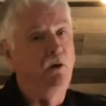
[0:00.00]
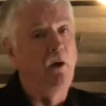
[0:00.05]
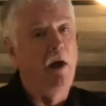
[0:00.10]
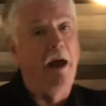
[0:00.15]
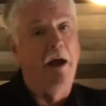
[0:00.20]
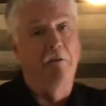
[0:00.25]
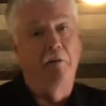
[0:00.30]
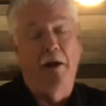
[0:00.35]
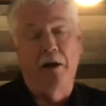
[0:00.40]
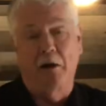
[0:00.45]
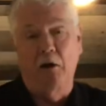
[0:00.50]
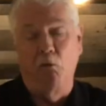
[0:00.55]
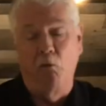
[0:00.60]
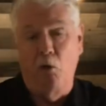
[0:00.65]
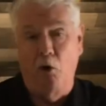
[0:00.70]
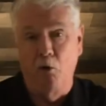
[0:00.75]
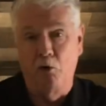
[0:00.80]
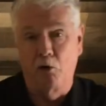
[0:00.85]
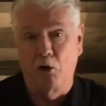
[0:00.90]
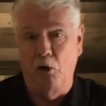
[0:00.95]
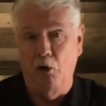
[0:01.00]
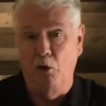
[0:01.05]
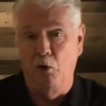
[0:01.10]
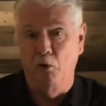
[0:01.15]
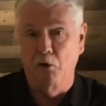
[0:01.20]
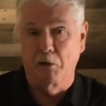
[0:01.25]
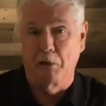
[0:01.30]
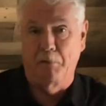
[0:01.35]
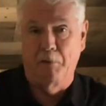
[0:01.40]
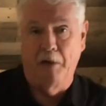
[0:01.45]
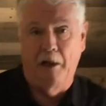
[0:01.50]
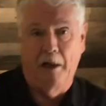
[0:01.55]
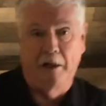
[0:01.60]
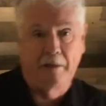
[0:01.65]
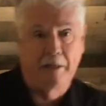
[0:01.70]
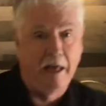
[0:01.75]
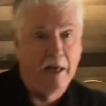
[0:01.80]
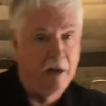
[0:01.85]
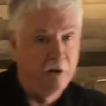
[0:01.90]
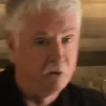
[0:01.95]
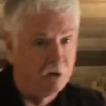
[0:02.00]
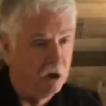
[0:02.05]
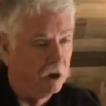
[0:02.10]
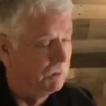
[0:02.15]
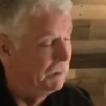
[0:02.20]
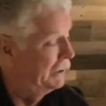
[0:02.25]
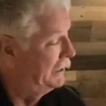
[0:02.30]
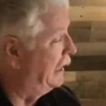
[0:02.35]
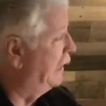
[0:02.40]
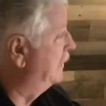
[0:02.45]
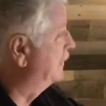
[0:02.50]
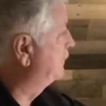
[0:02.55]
have like a Roku or something like that. I'll talk about that in a